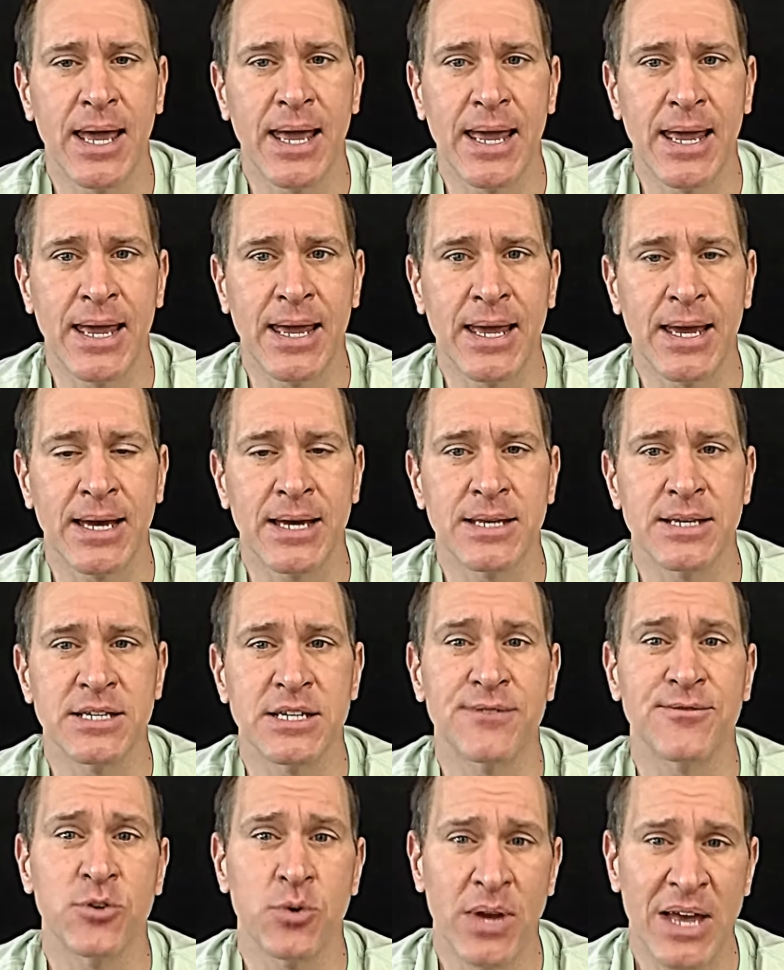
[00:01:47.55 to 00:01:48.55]
And
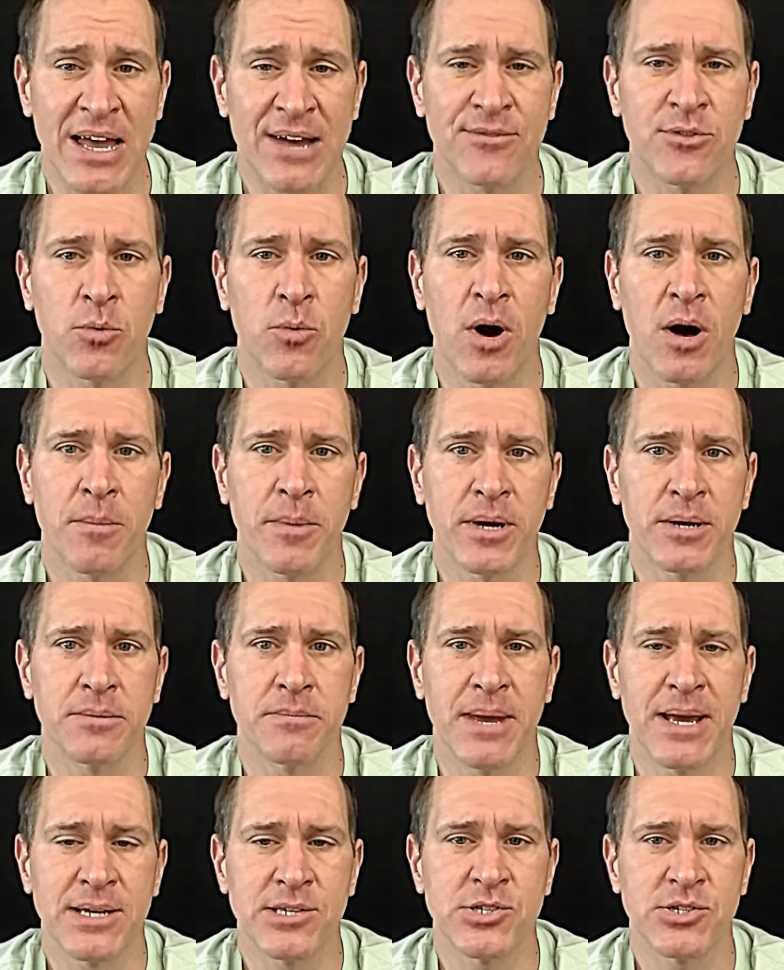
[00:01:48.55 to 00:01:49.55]
if you have the
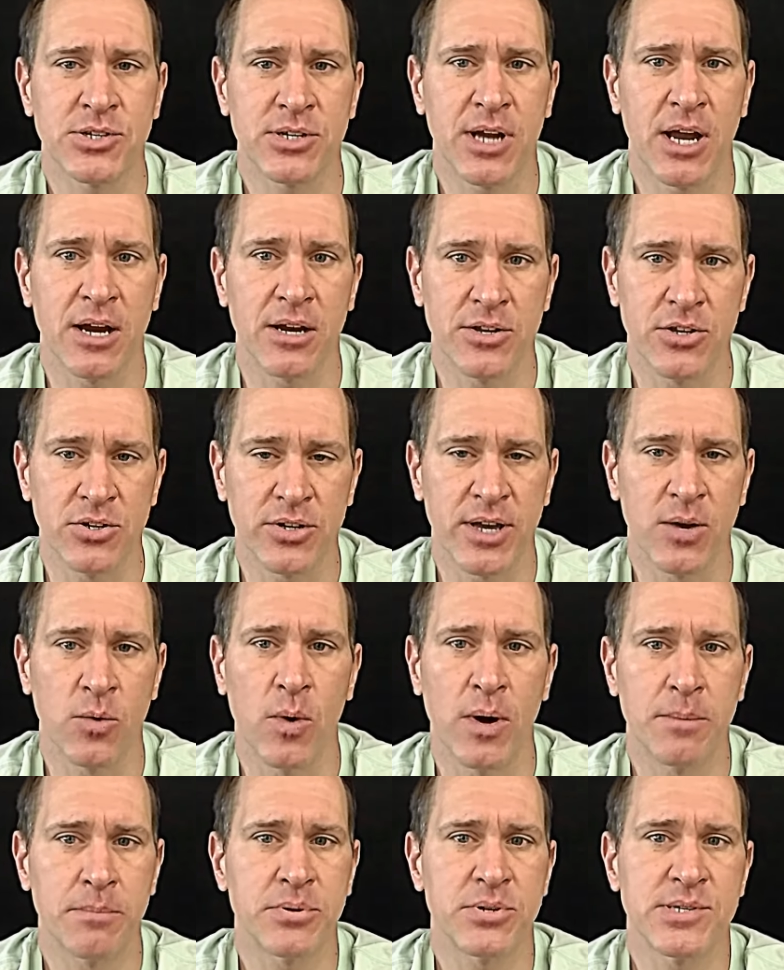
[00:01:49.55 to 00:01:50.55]
Walmart MasterCard, you'll get
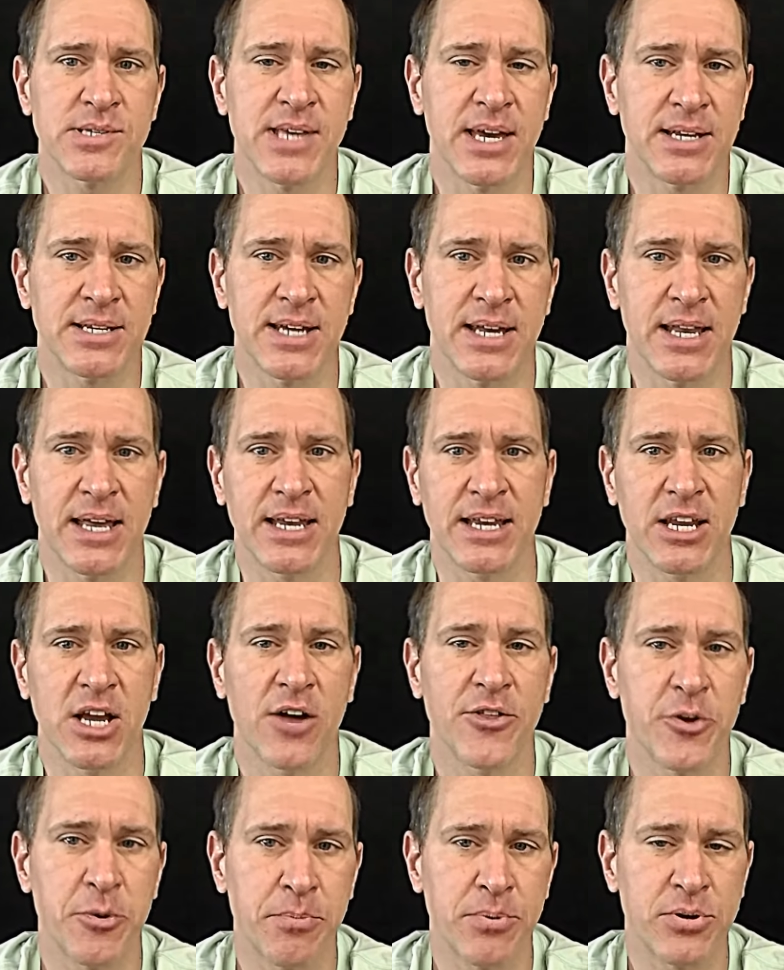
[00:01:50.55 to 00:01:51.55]
one percent on any
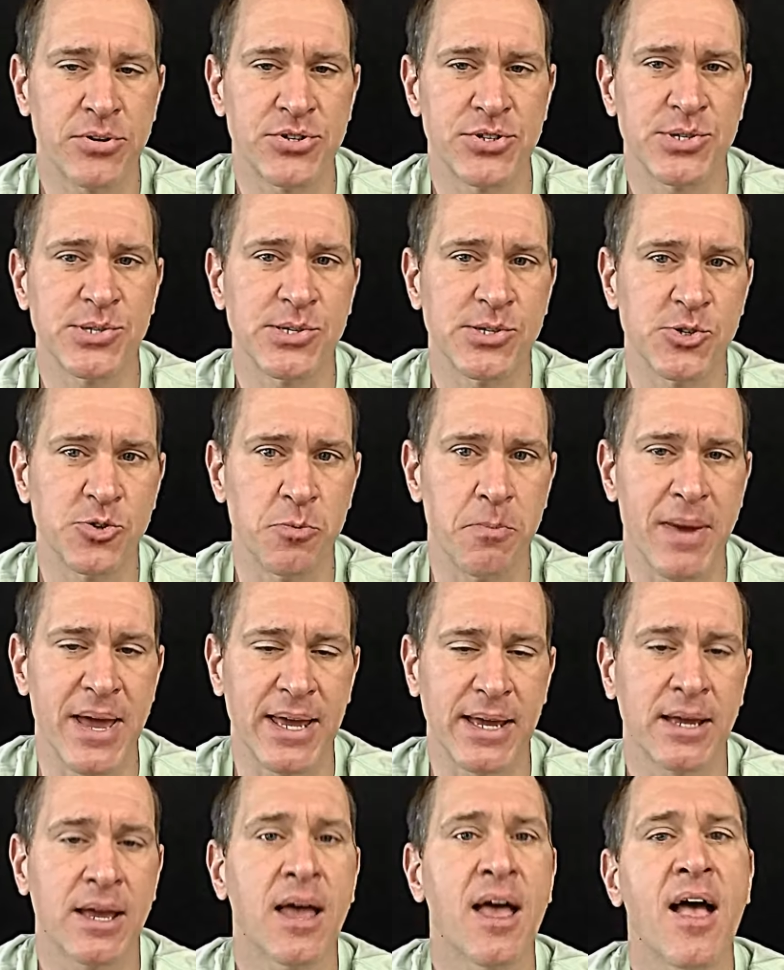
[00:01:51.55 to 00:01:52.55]
other purchases you
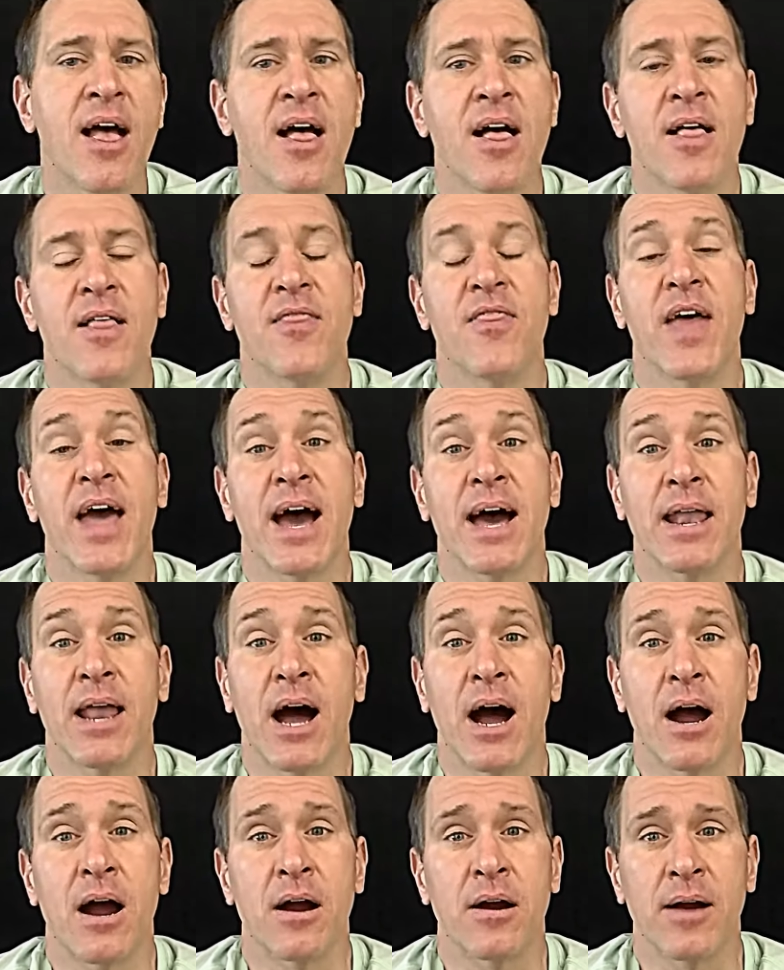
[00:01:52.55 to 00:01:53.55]
make that
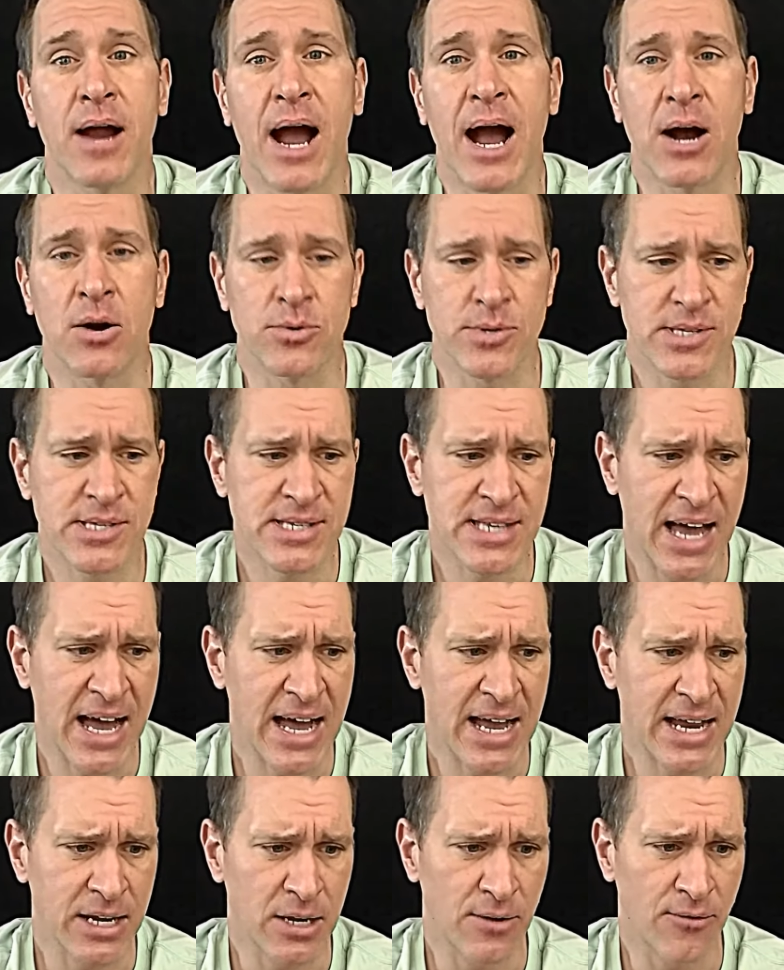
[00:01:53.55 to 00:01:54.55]
are
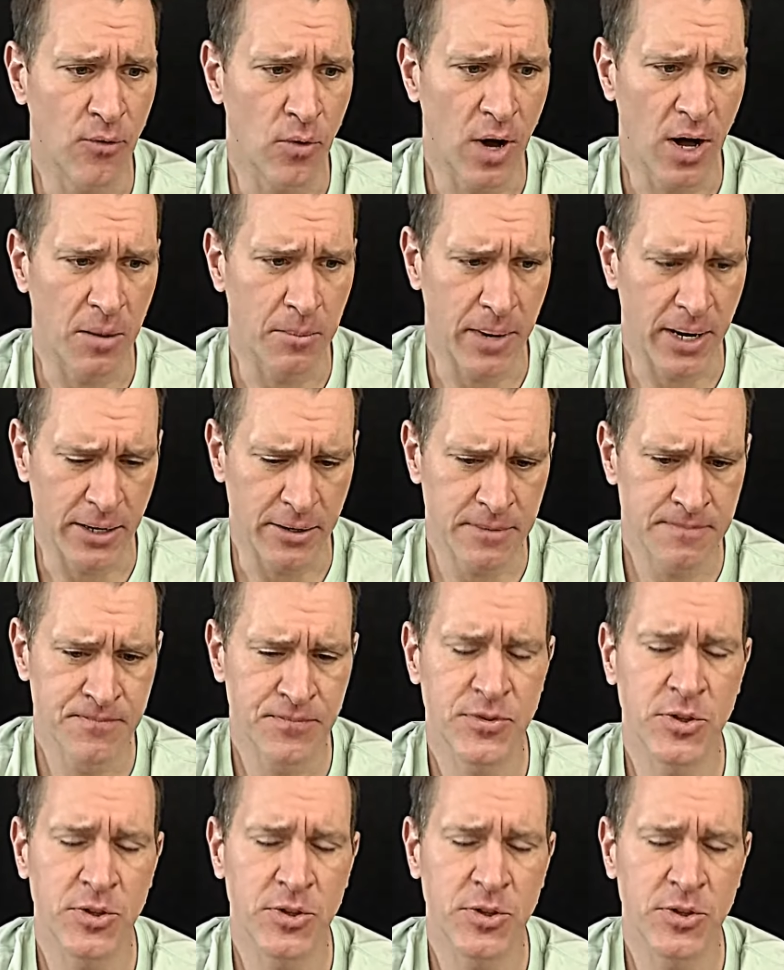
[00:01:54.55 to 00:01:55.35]
outside of Walmart.